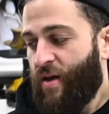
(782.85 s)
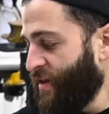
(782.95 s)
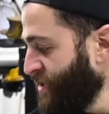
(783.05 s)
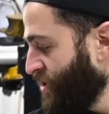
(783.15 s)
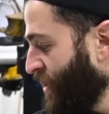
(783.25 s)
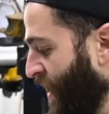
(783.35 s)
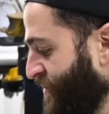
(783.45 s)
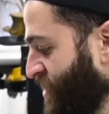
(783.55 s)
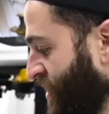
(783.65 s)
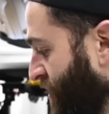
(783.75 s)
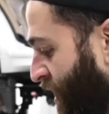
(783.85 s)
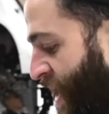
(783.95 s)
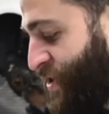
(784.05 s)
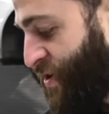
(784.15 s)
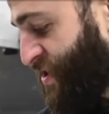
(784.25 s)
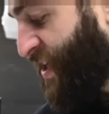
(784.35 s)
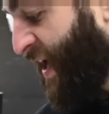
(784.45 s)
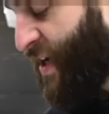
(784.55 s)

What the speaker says: These are obviously, as you can see, I